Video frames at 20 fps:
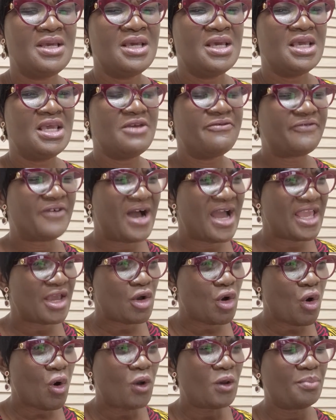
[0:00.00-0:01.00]
If I
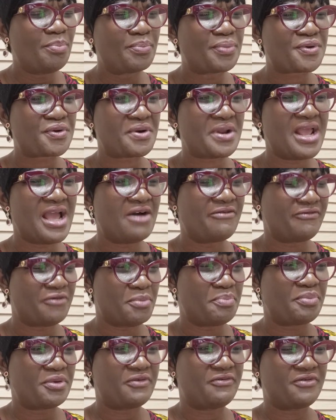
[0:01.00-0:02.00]
call prayer
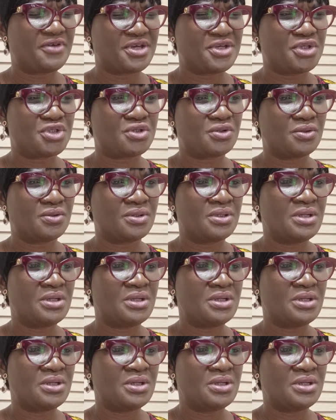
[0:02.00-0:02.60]
for perfection,